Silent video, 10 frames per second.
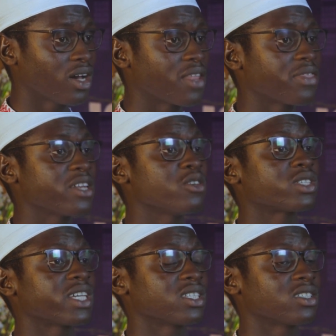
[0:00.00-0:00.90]
and then you
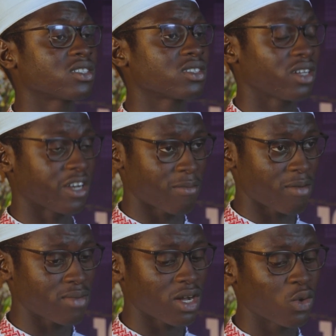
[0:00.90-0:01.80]
say this,
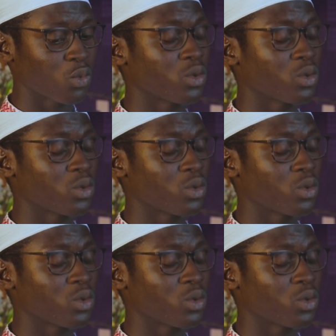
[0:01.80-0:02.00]
remember,